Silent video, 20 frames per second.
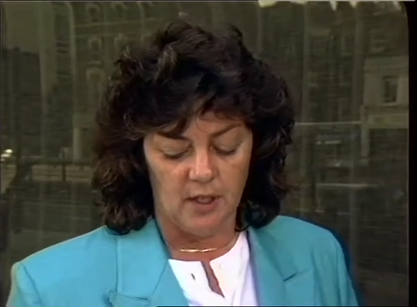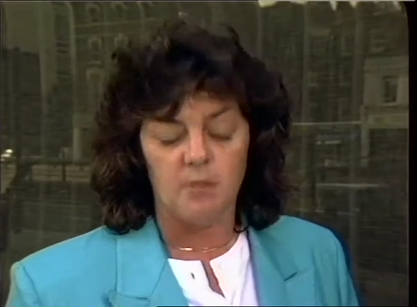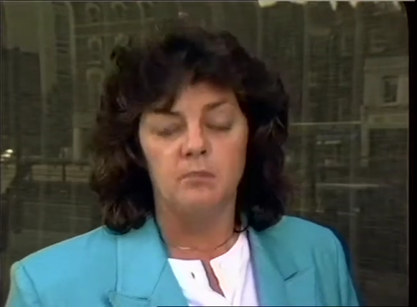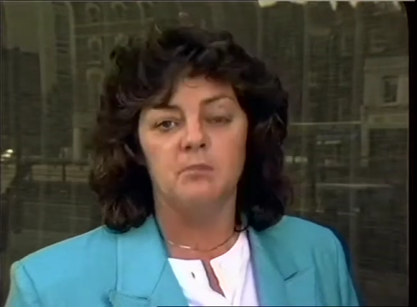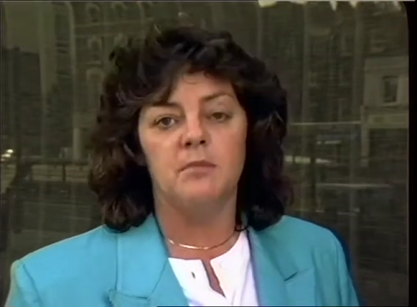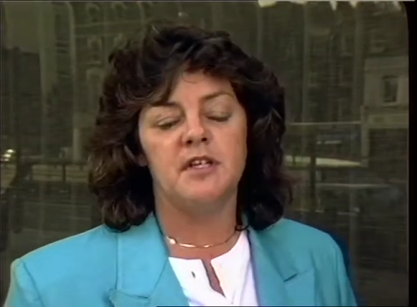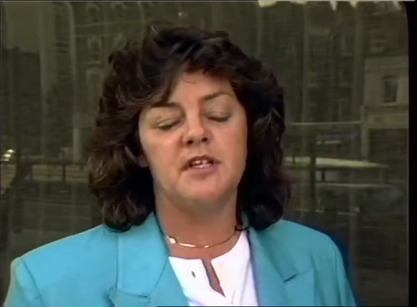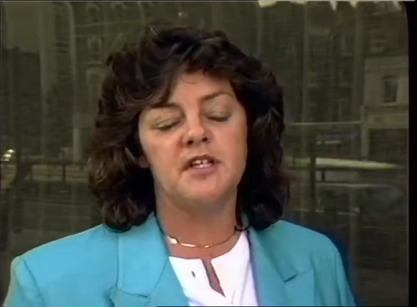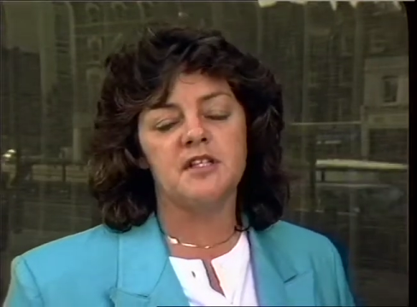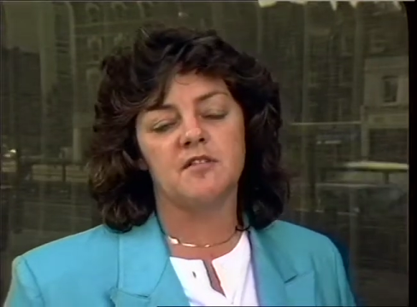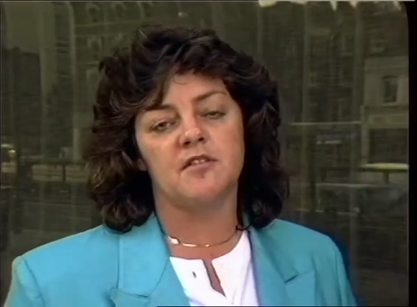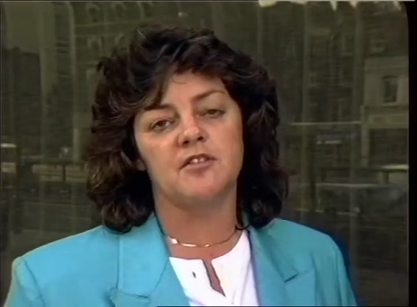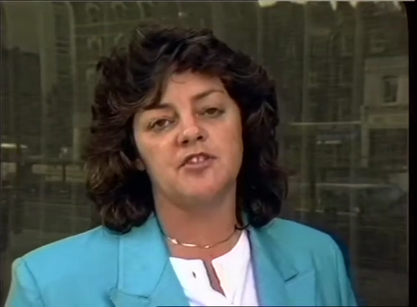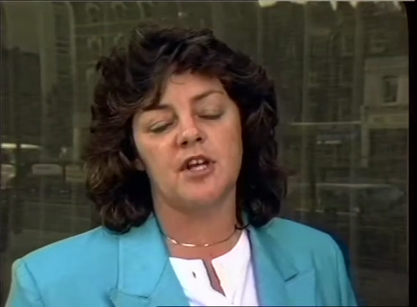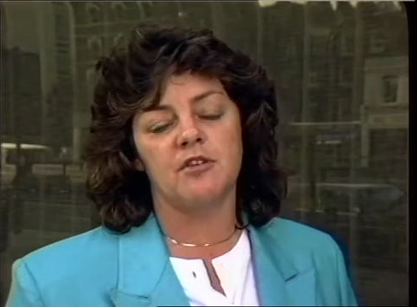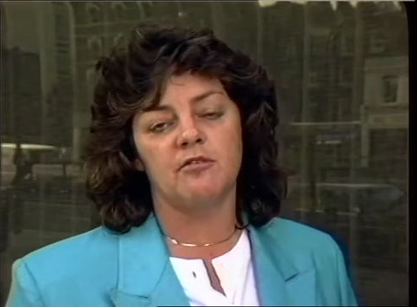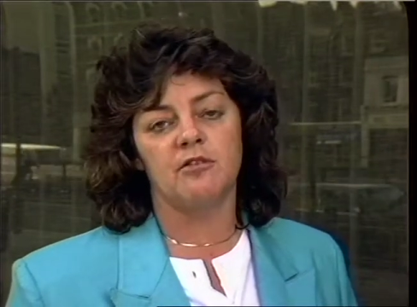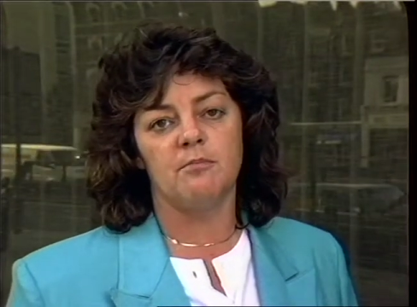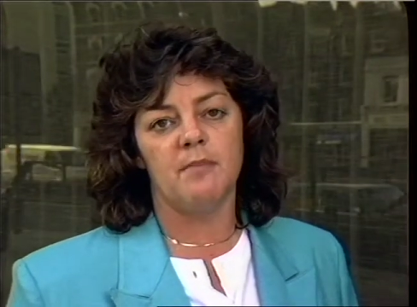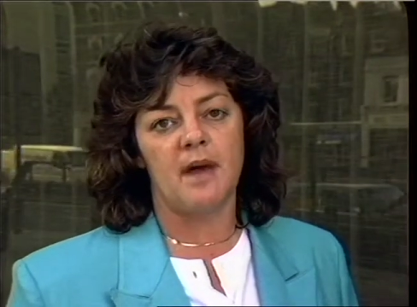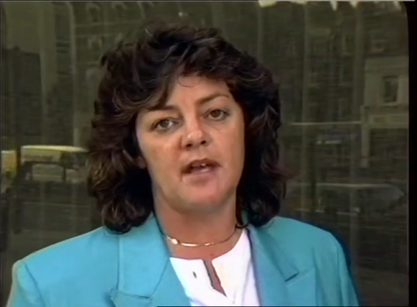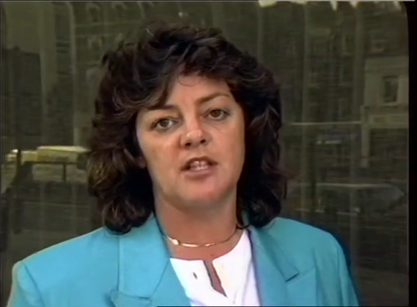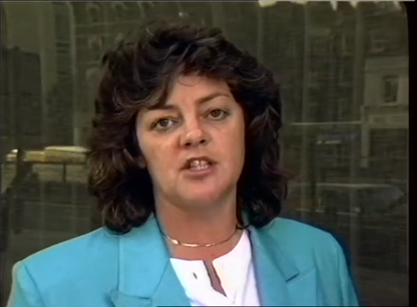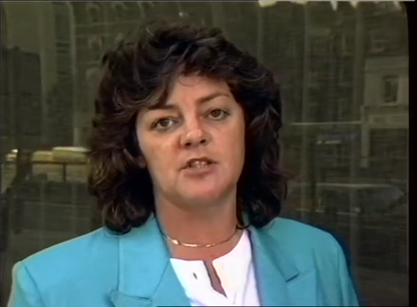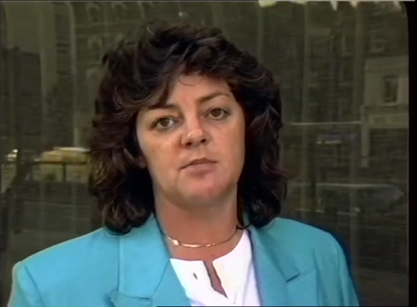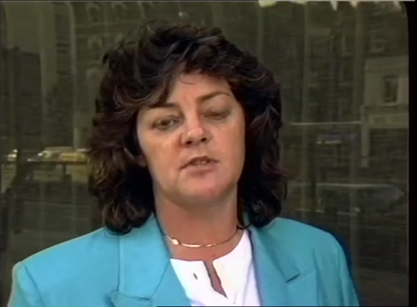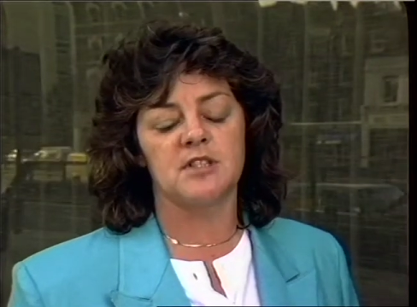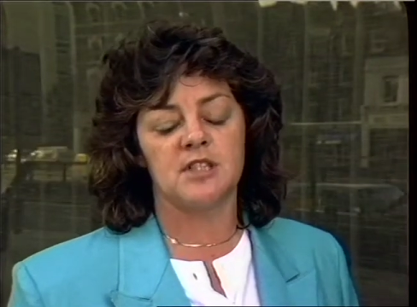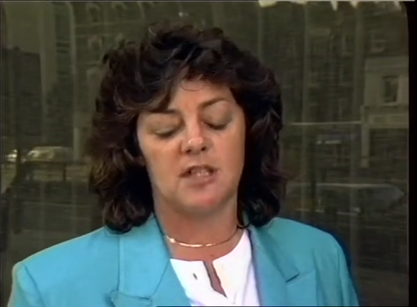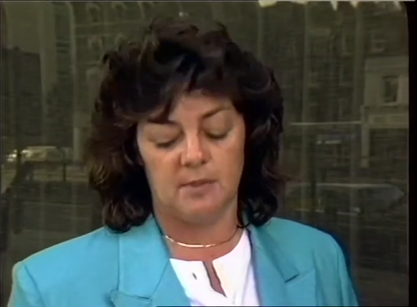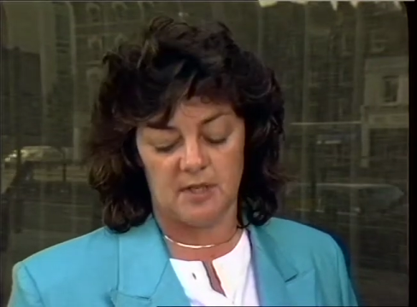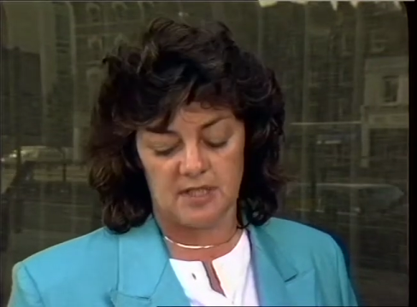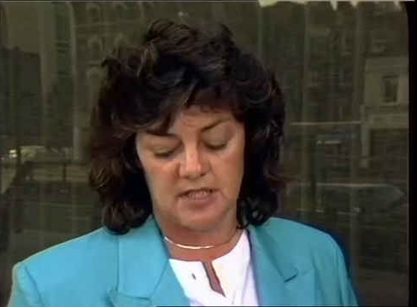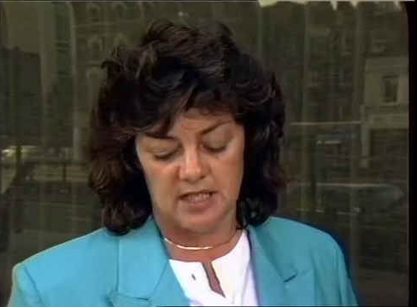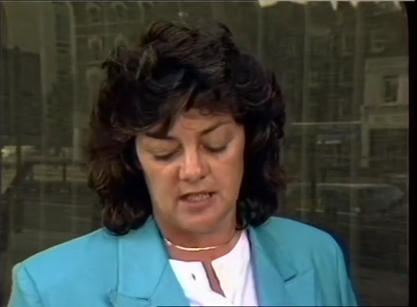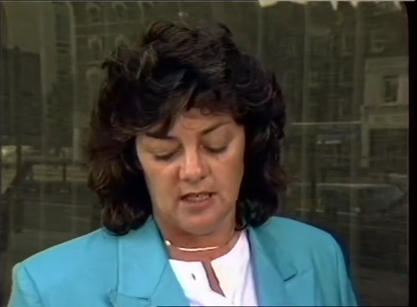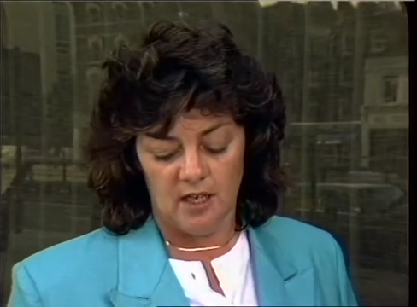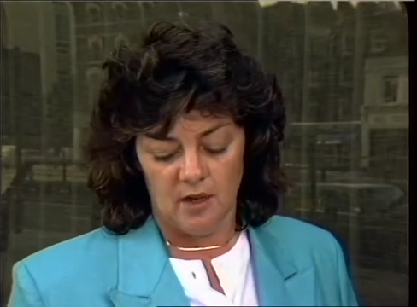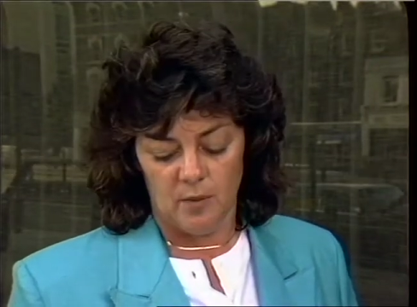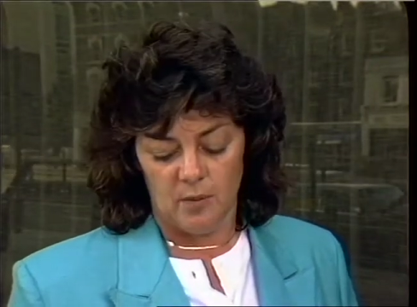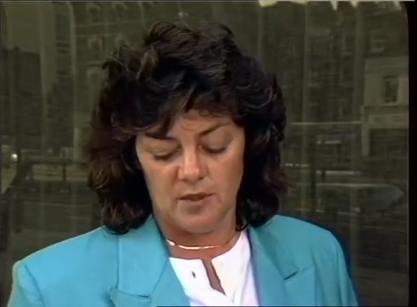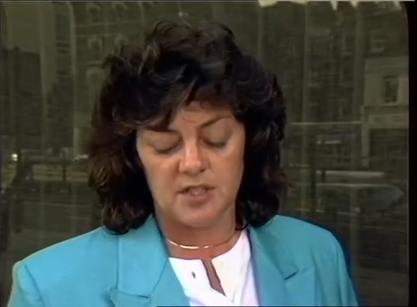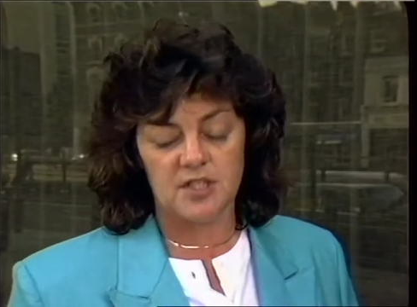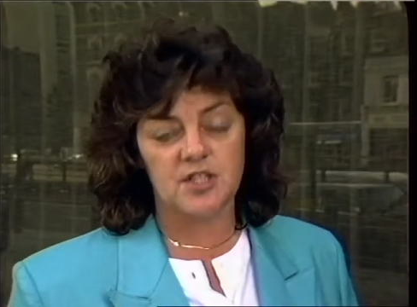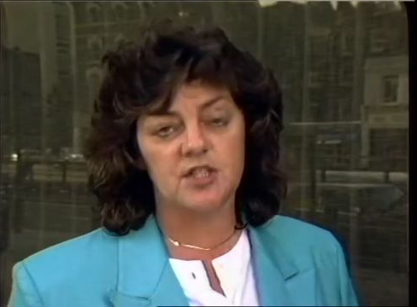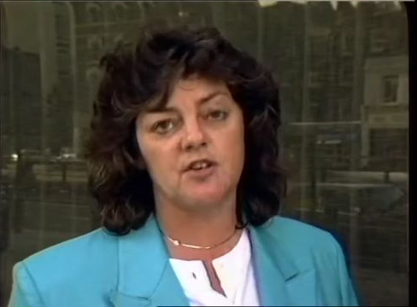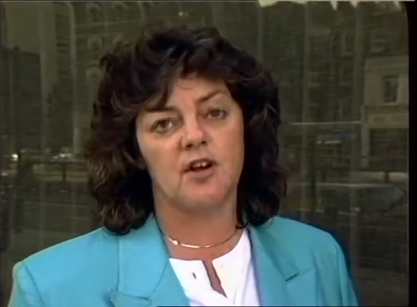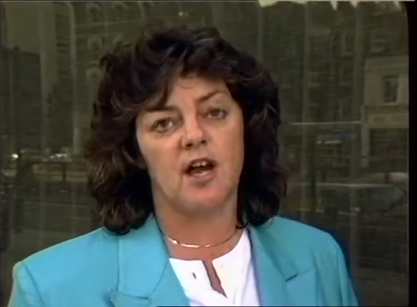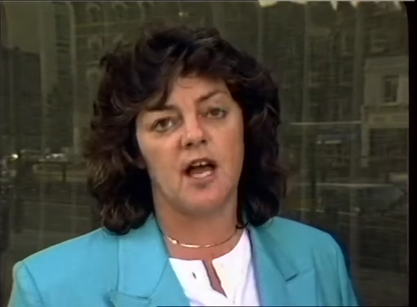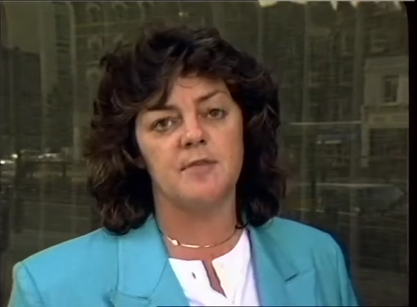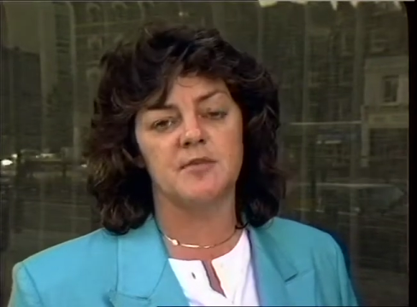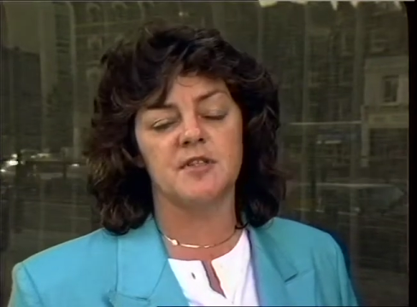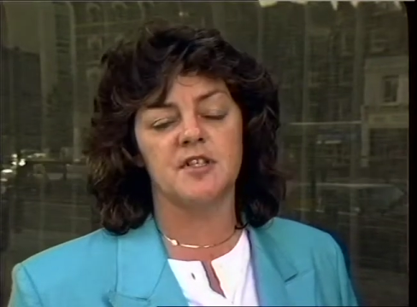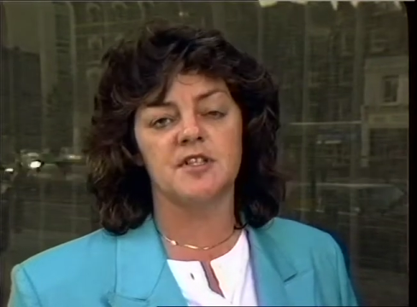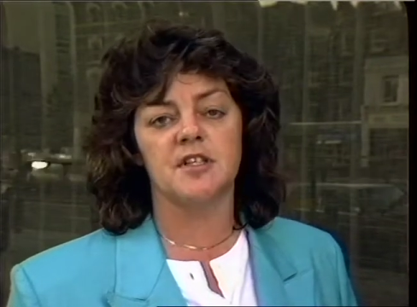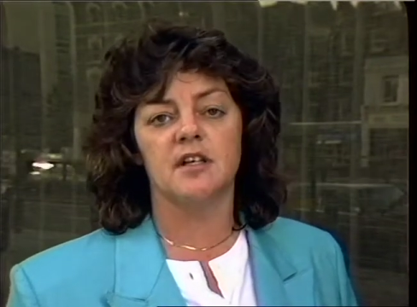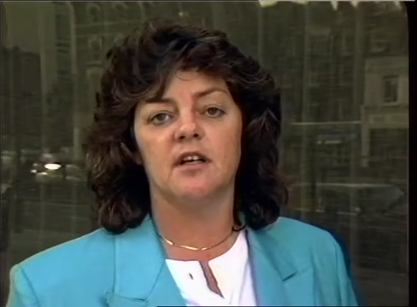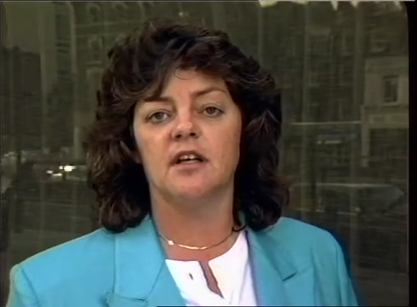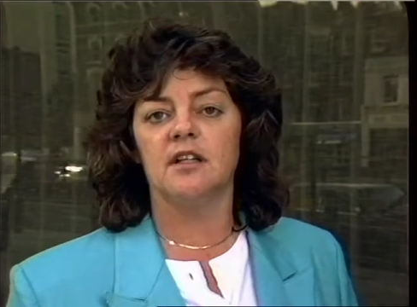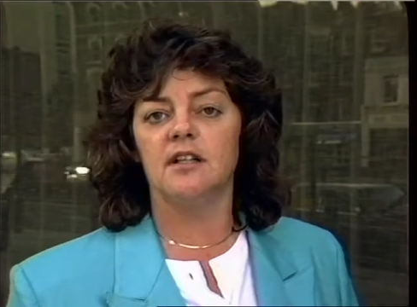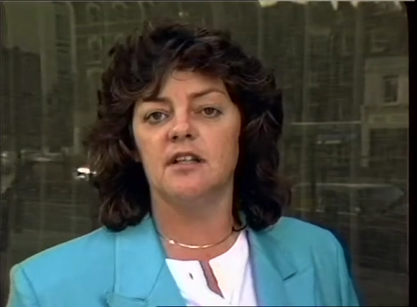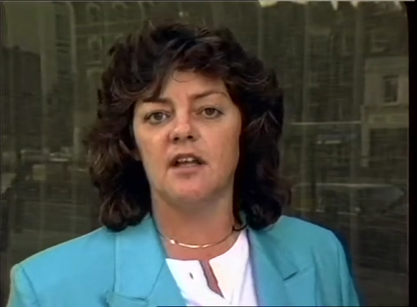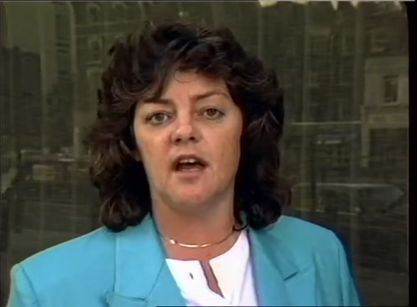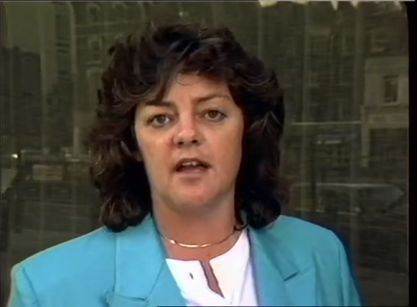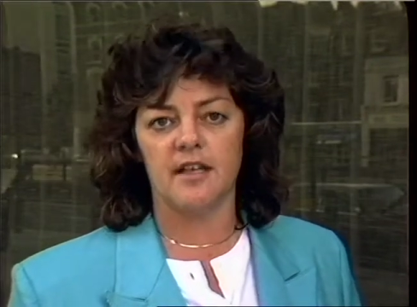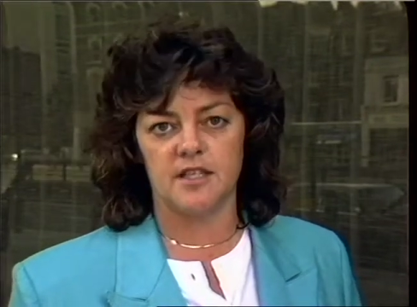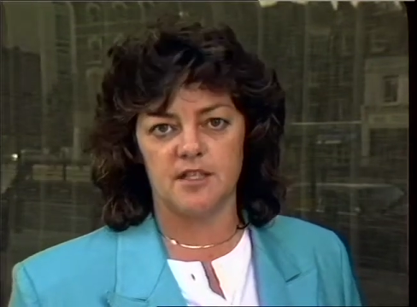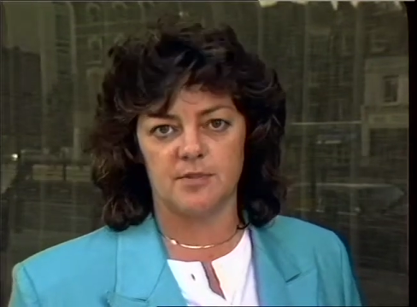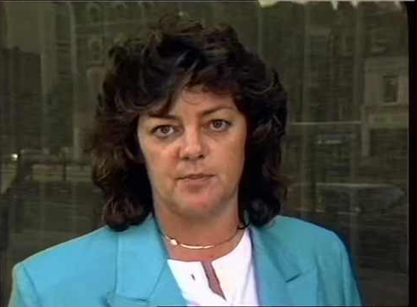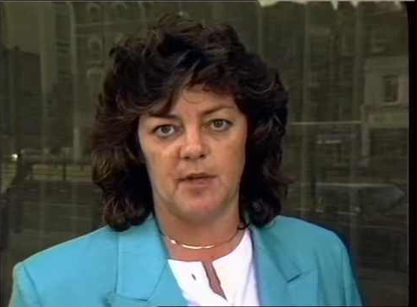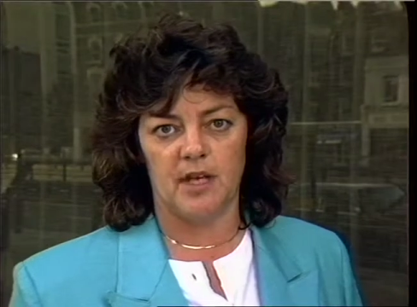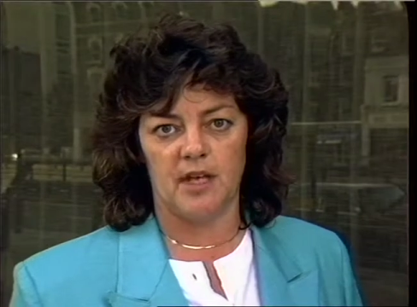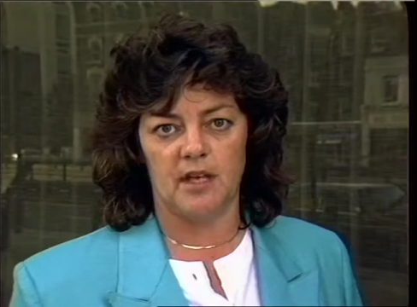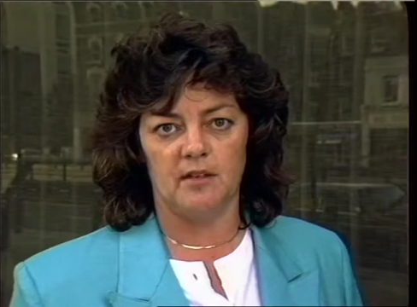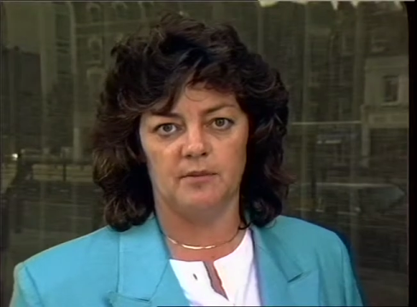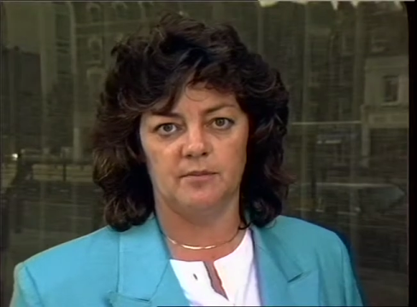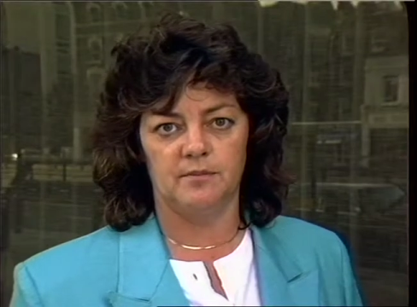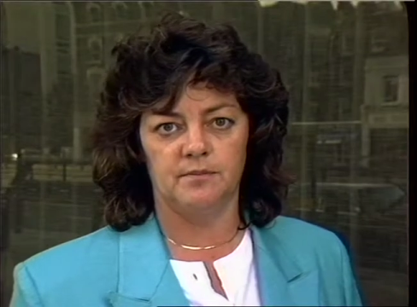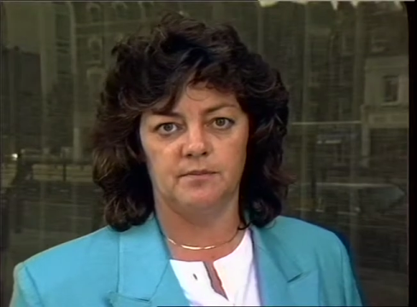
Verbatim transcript: Meetings of the General Management Committee were described as a nightmare